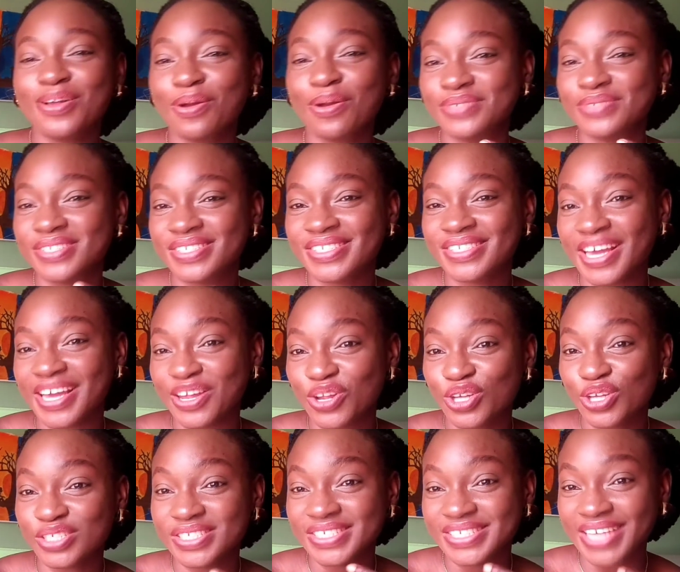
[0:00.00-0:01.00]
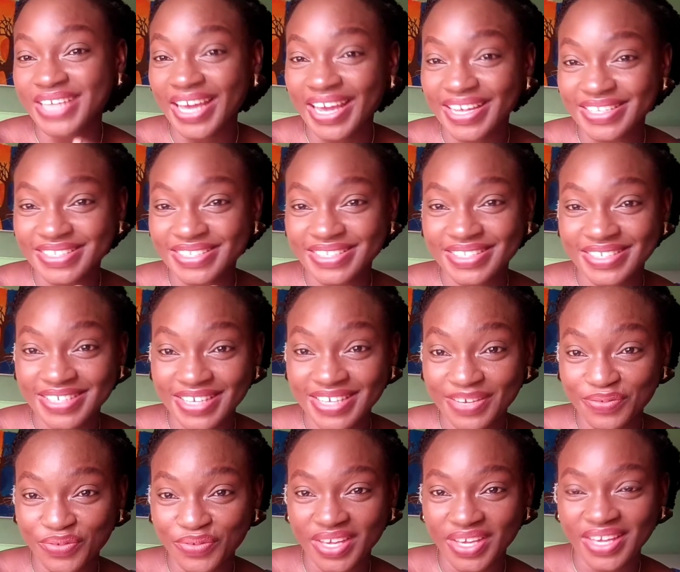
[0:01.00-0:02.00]
welcome to the Psychologist
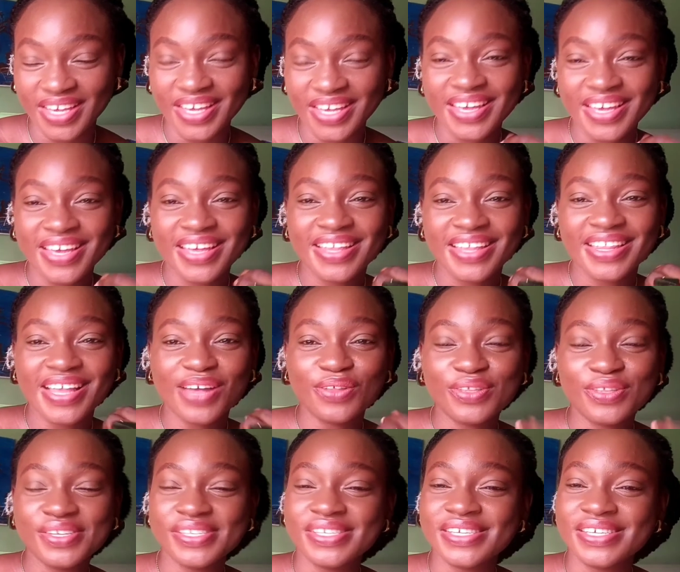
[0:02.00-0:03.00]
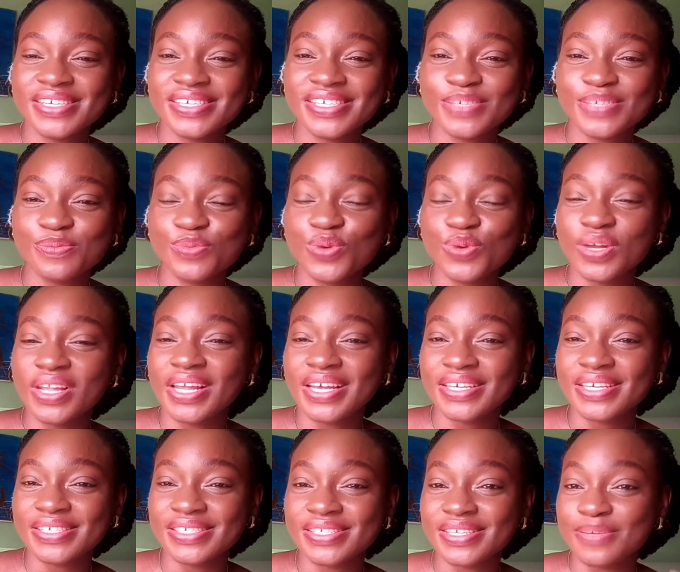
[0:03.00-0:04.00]
NDTV. Now, this is more or
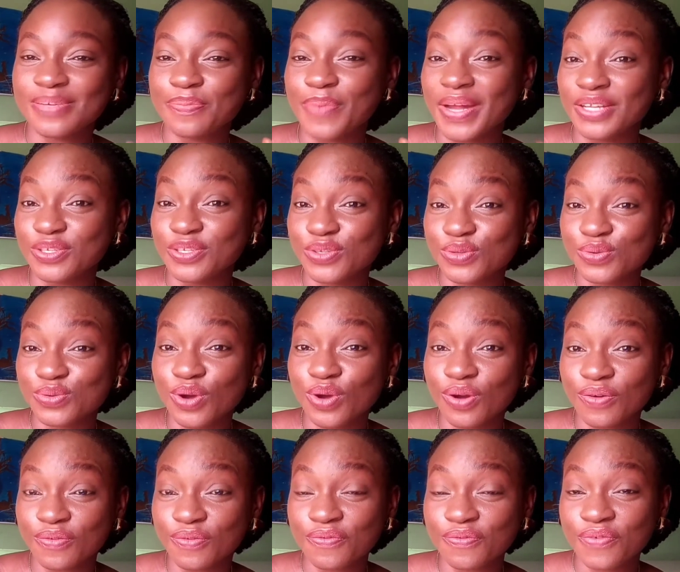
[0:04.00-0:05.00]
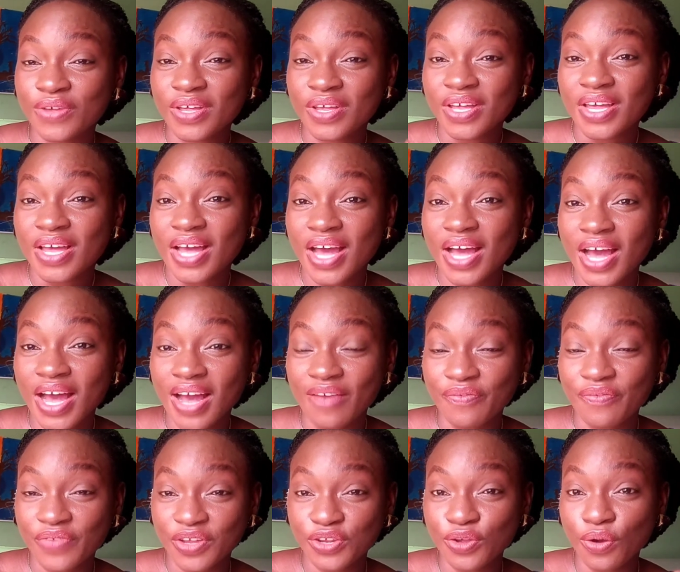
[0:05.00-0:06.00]
less a part 2 of our
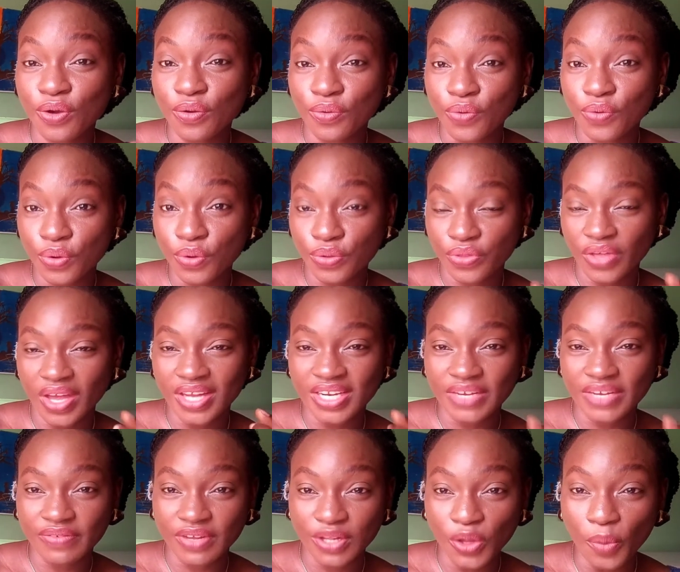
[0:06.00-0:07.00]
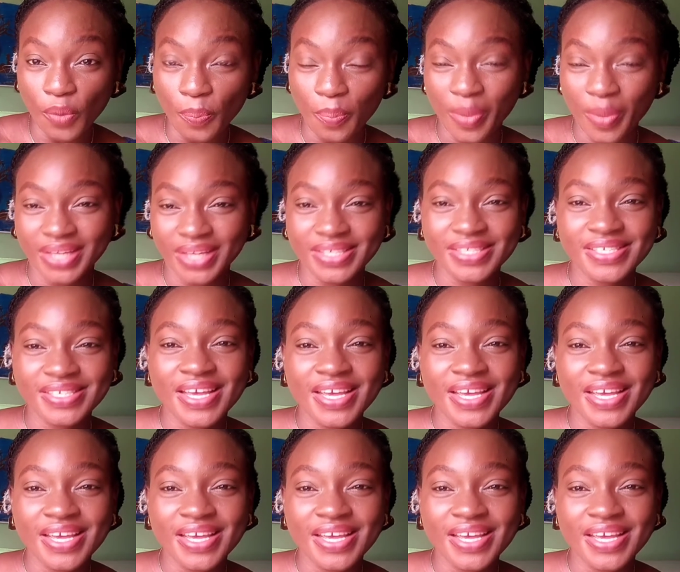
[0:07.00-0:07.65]
video on growth and development.